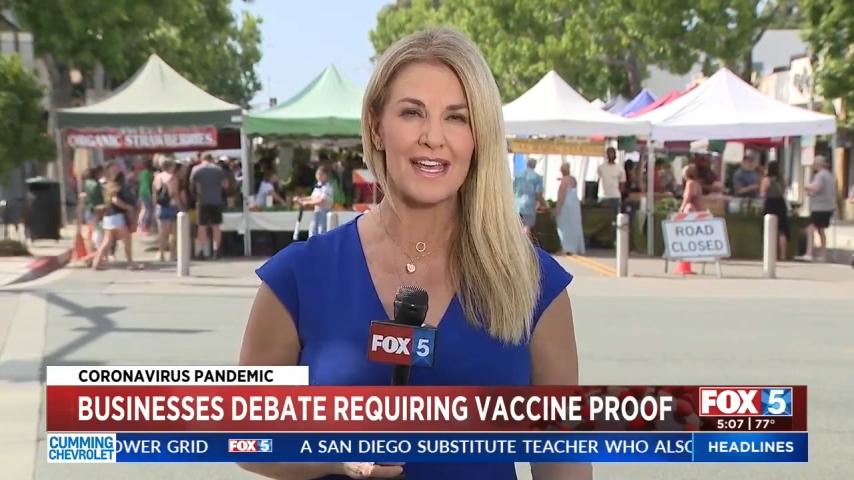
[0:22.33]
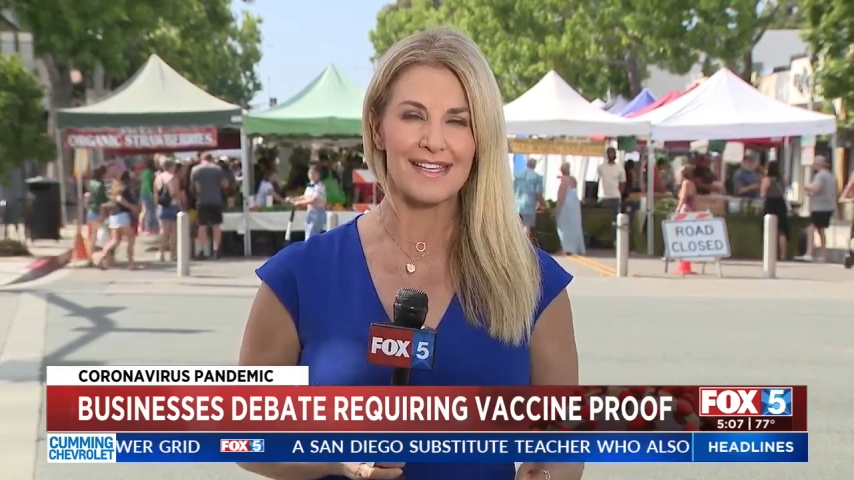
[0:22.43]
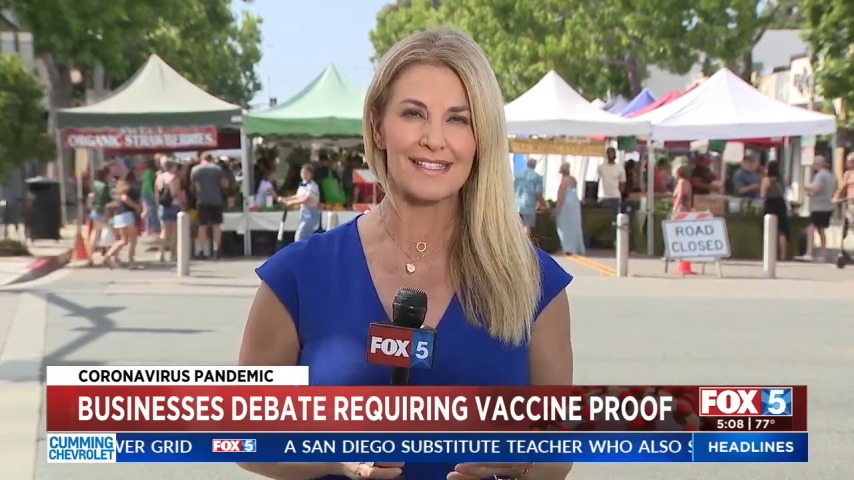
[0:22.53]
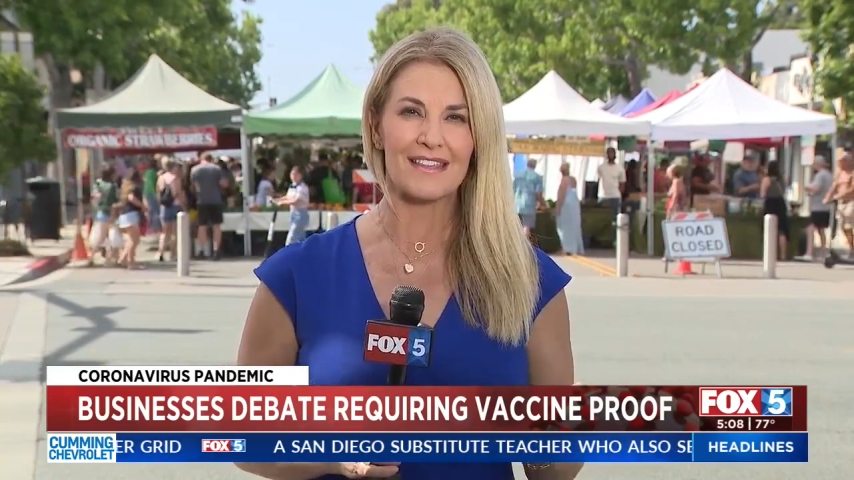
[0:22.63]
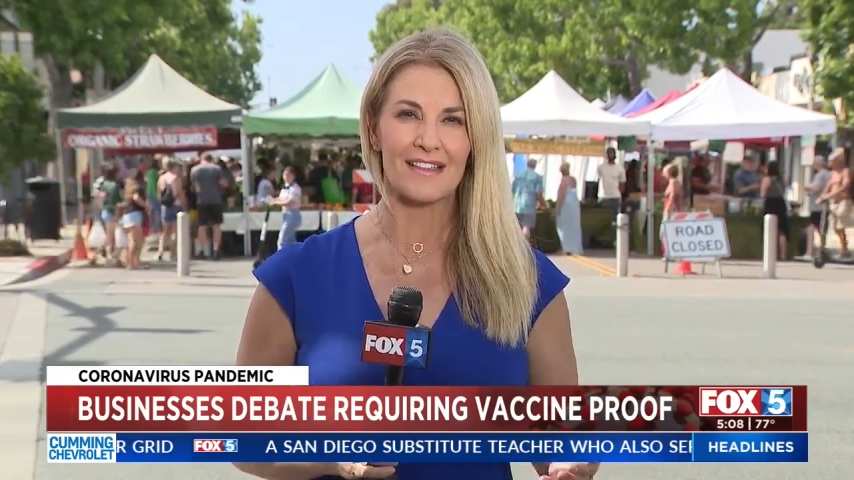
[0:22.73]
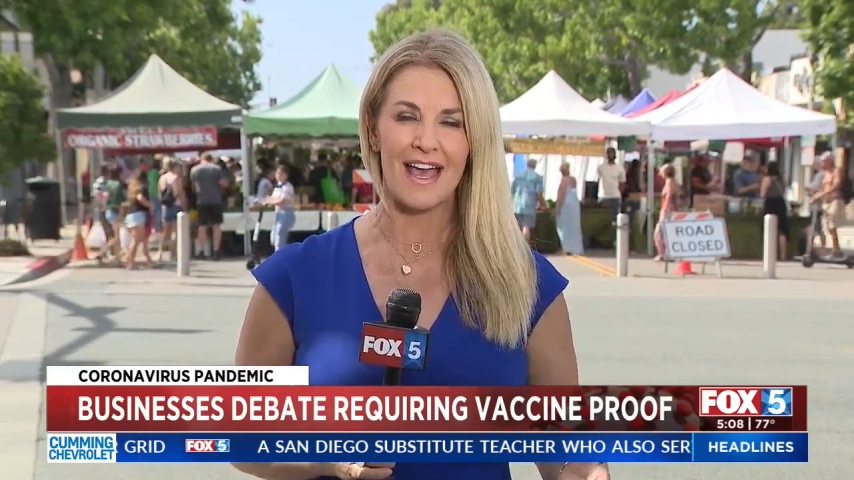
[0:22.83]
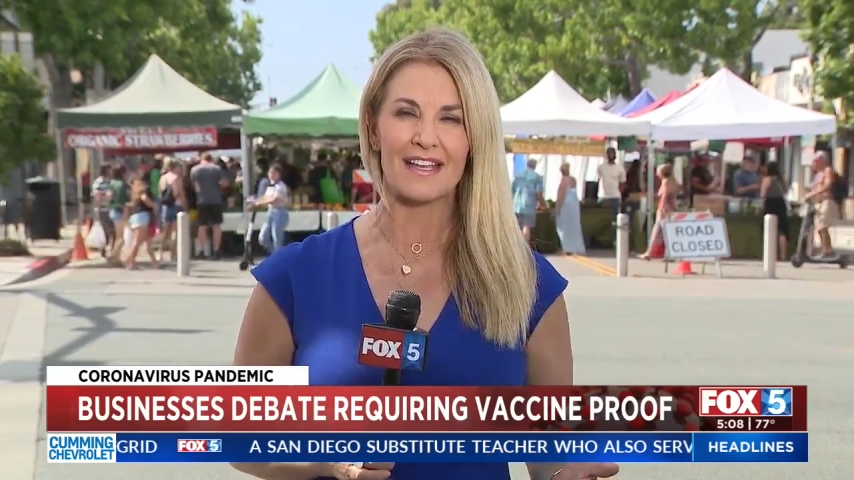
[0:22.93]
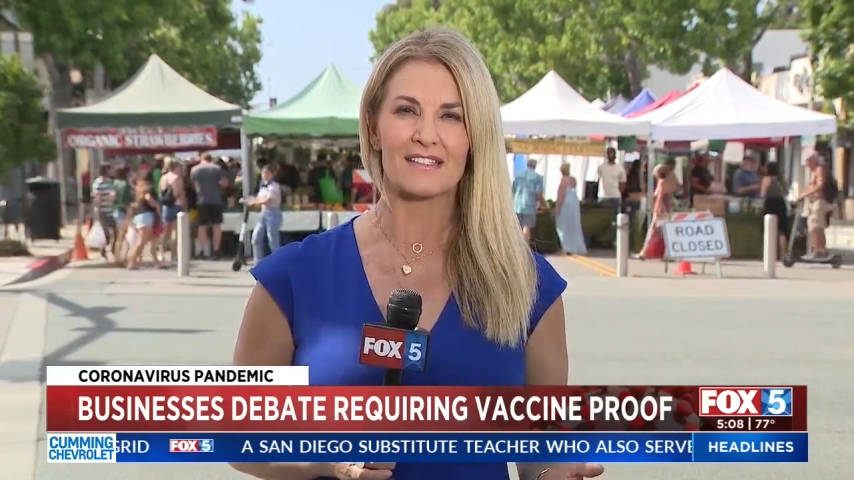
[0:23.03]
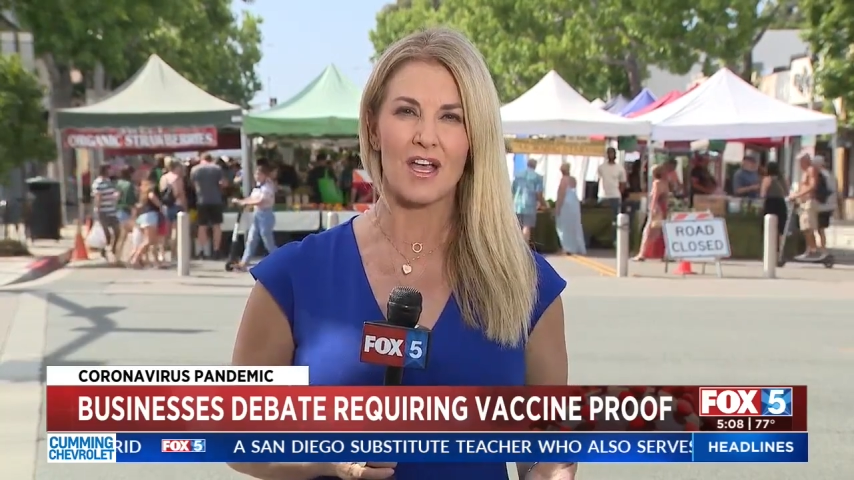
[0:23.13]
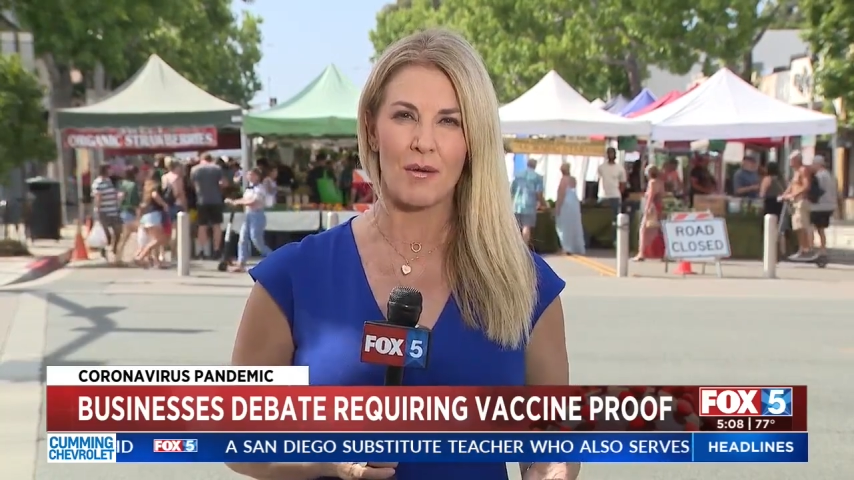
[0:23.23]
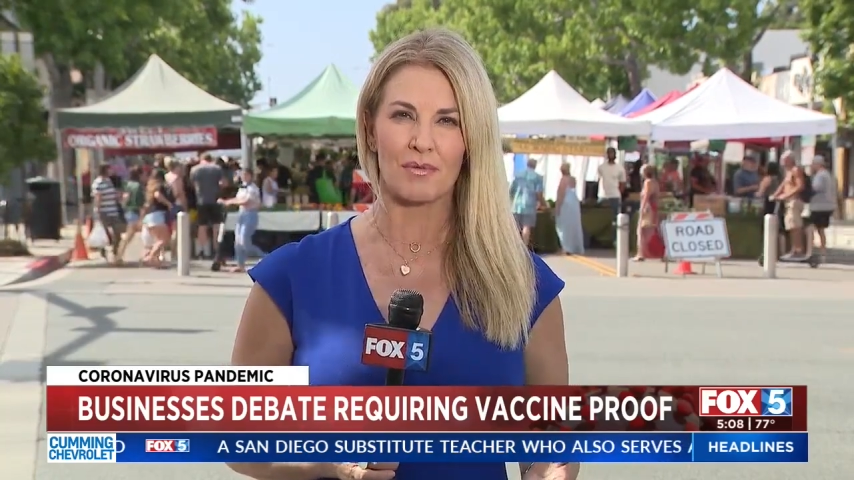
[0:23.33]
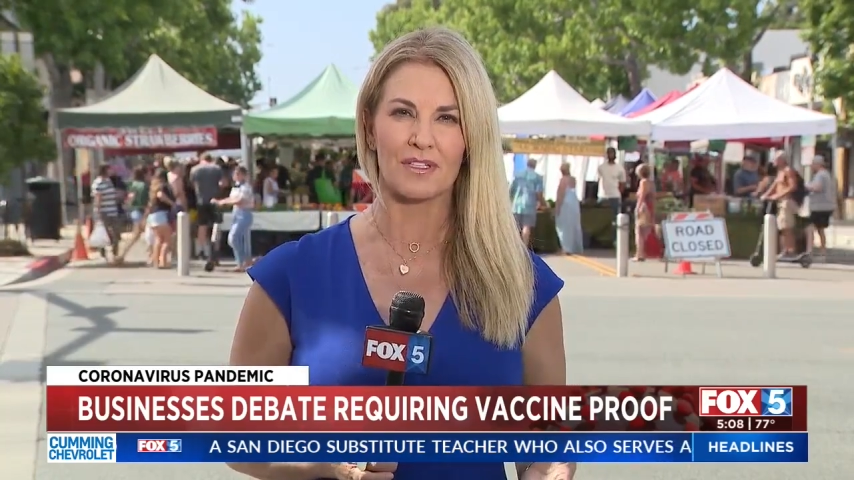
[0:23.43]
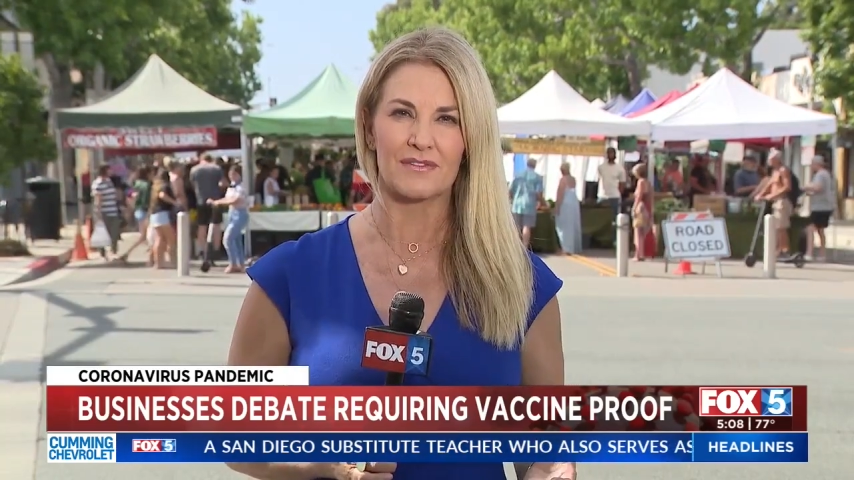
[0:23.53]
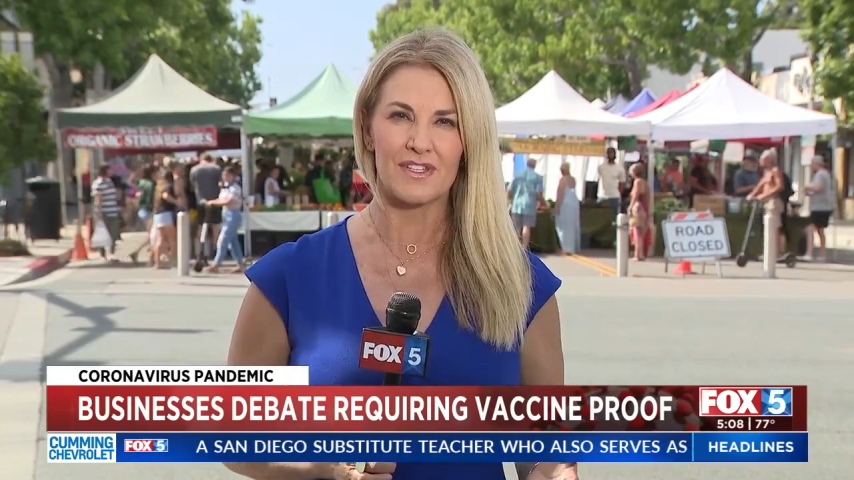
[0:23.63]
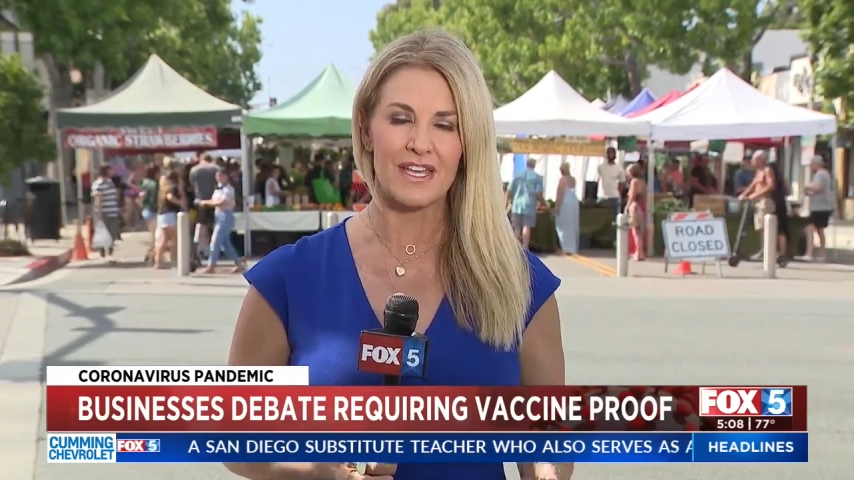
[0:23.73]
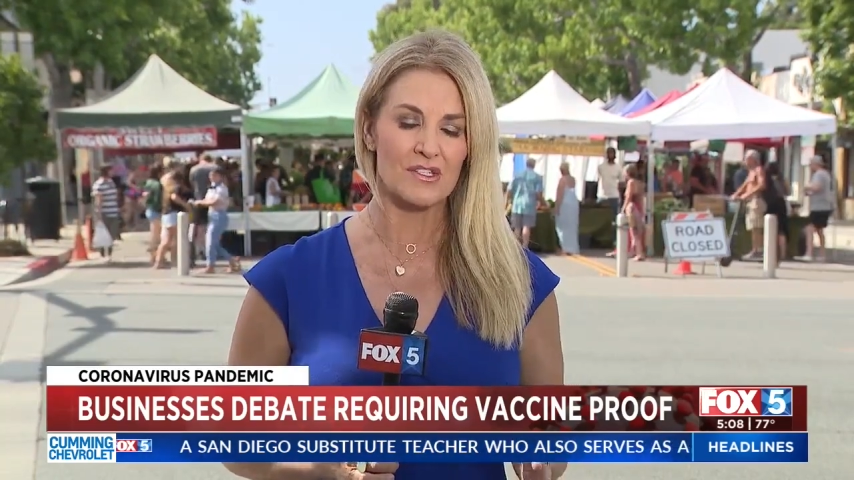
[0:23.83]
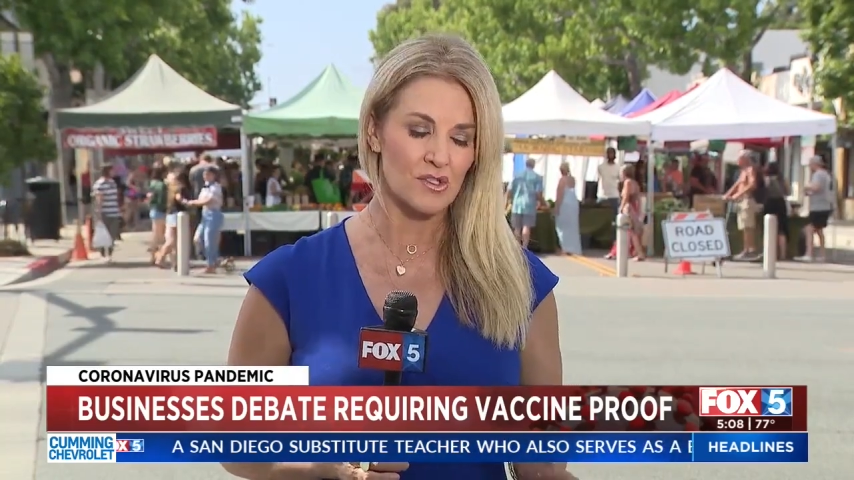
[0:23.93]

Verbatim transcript: test in the last couple of days.